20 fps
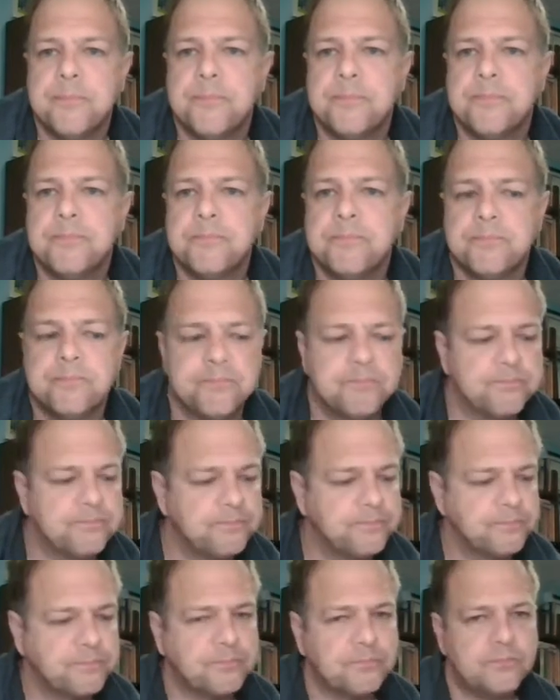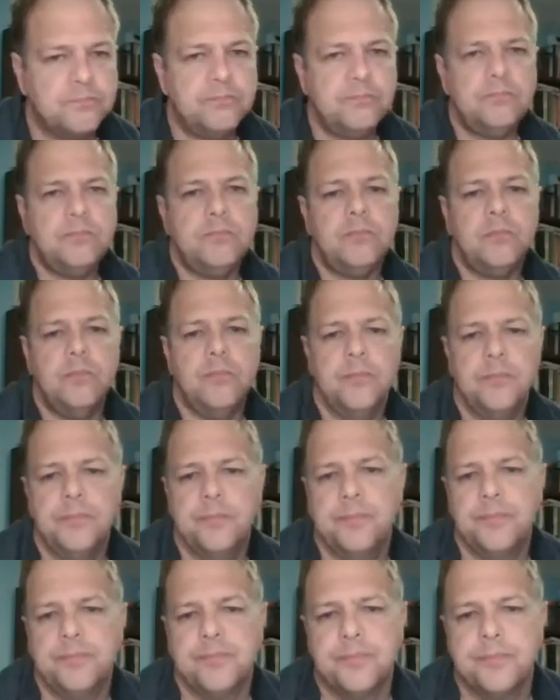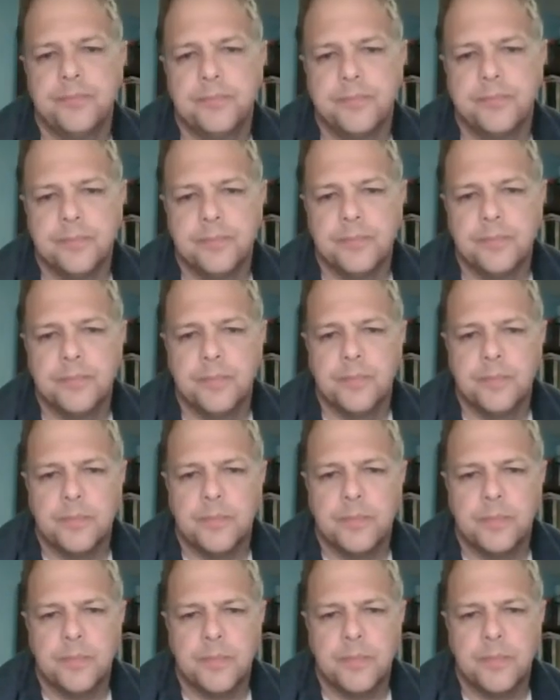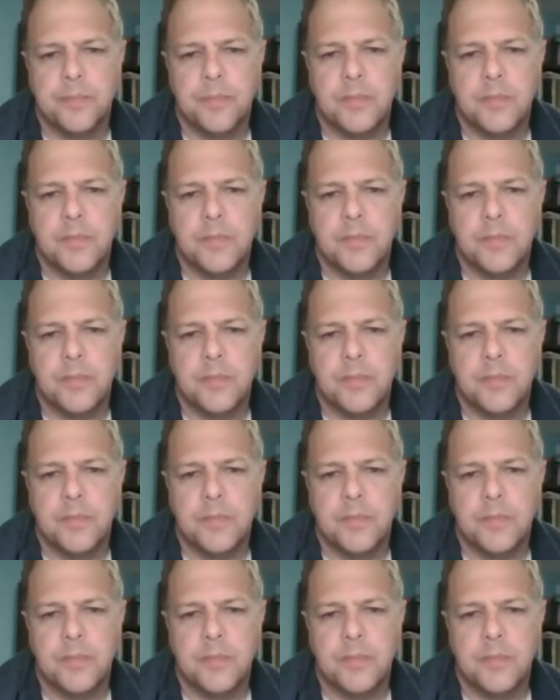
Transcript: [no speech]